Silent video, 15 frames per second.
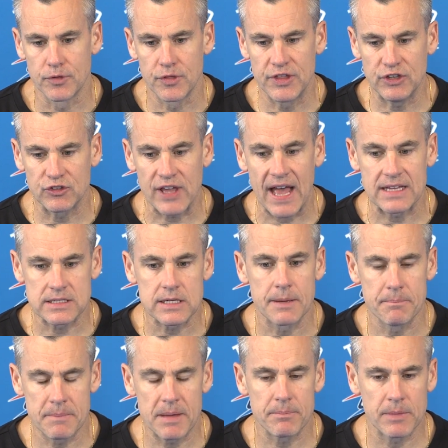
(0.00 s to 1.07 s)
these guys'
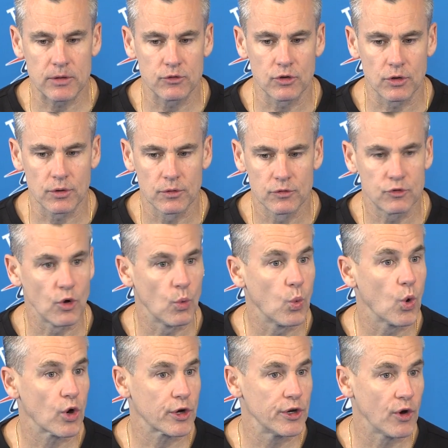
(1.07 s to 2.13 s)
commitment to to
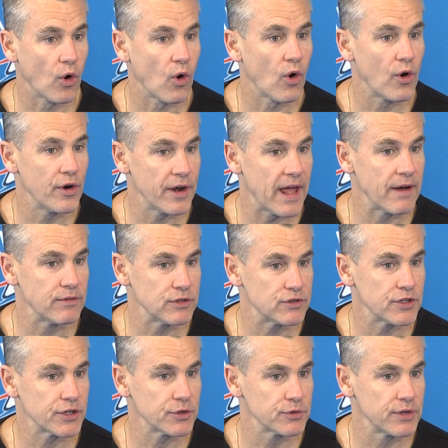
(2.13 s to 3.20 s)
working hard every
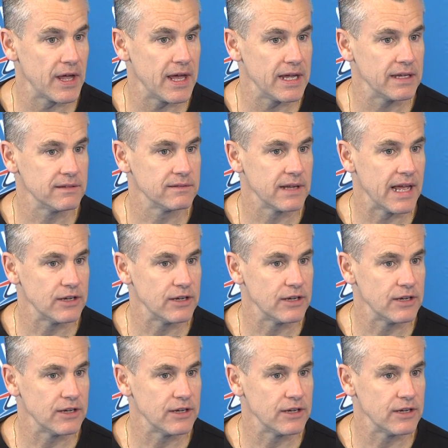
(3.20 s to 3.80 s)
single day and,